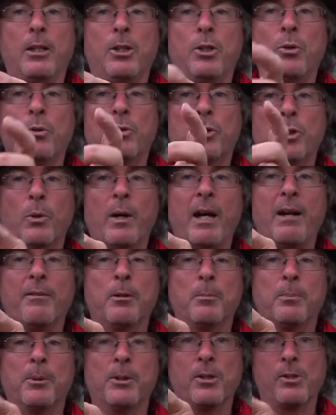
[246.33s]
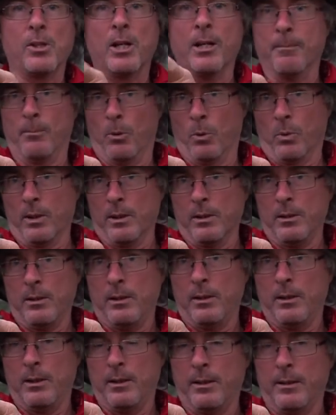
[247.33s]
You do have to put this on more.
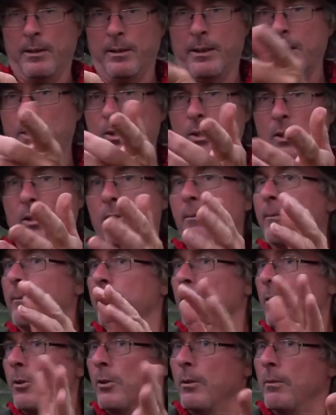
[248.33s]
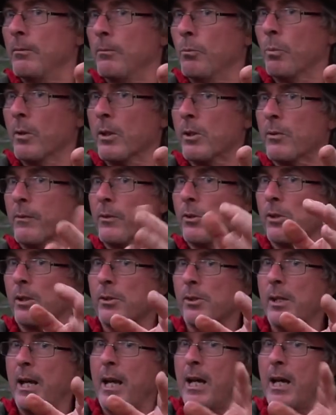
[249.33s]
This is works for 6